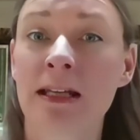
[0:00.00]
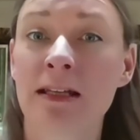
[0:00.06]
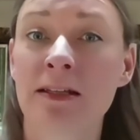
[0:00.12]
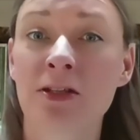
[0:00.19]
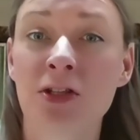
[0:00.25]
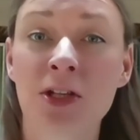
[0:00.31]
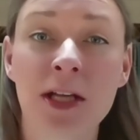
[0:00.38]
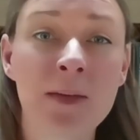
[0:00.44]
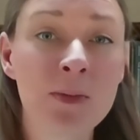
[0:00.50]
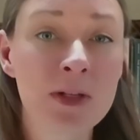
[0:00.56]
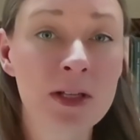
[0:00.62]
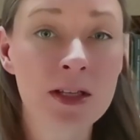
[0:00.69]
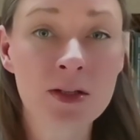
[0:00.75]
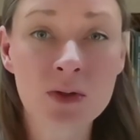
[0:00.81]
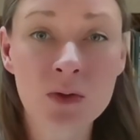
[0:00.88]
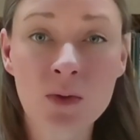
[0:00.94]
and shapes
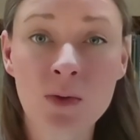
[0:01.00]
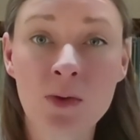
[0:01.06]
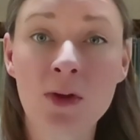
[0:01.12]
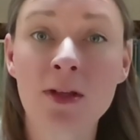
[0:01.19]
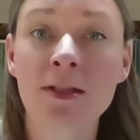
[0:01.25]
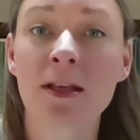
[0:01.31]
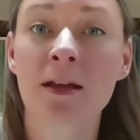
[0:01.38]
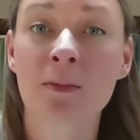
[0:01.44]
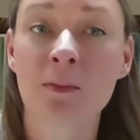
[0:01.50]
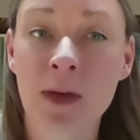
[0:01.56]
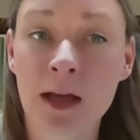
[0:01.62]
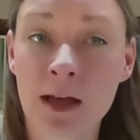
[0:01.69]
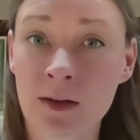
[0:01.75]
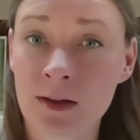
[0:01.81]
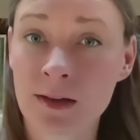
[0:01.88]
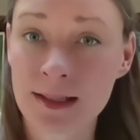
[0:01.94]
the tools of
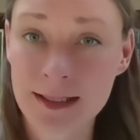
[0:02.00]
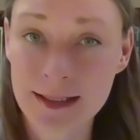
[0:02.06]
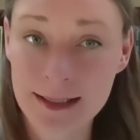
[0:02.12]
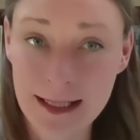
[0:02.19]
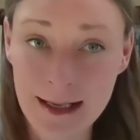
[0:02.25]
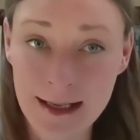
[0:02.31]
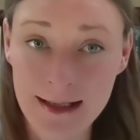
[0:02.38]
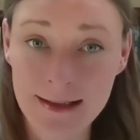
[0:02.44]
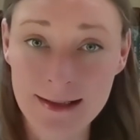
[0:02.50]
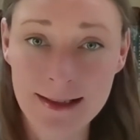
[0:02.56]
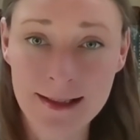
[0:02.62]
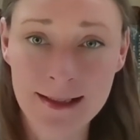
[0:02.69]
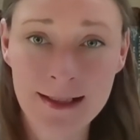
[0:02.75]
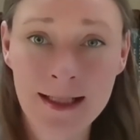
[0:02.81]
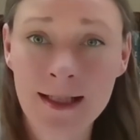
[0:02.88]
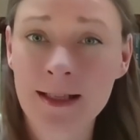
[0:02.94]
modern
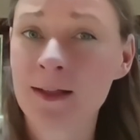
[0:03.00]
science.